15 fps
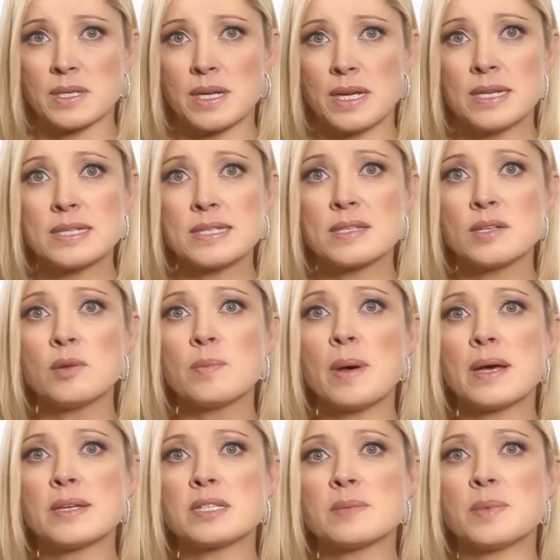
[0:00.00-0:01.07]
it is still
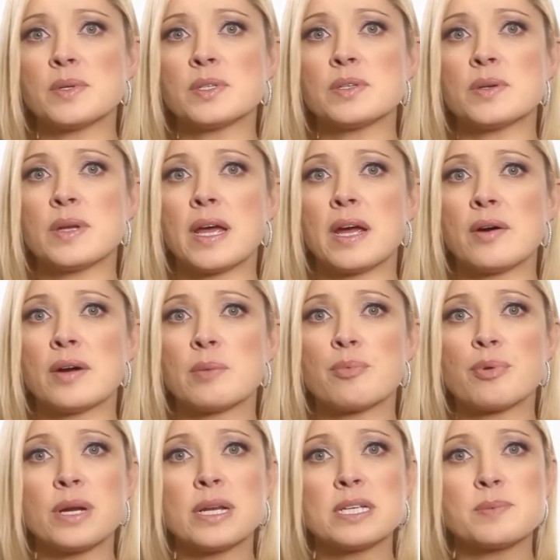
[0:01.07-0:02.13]
possible to inherit a
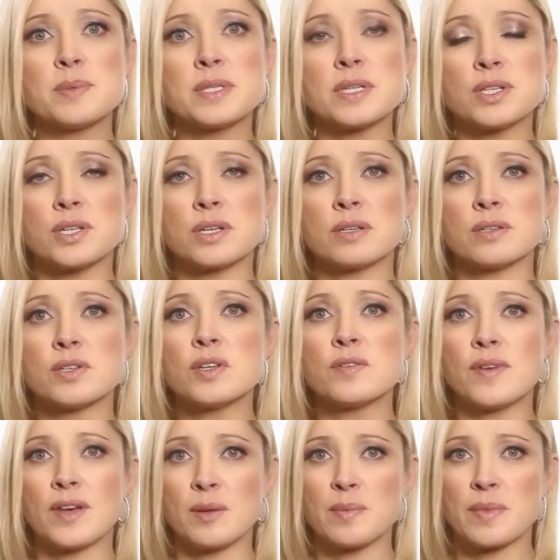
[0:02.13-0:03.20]
predisposition to
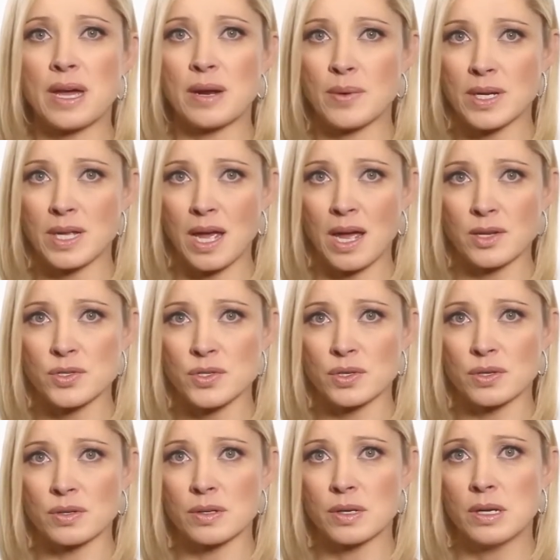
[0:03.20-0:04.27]
develop thyroid
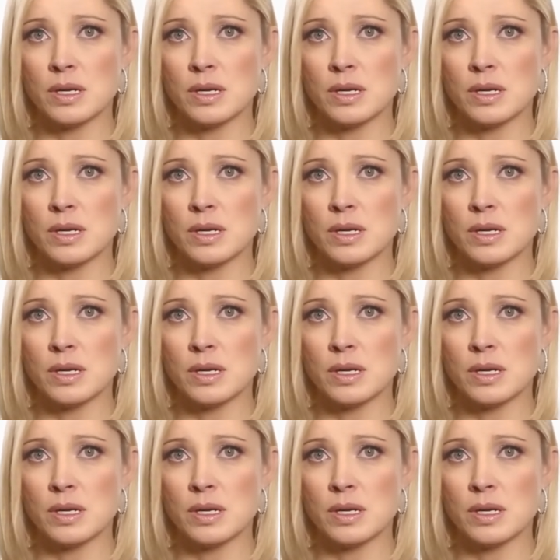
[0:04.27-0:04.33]
cancer.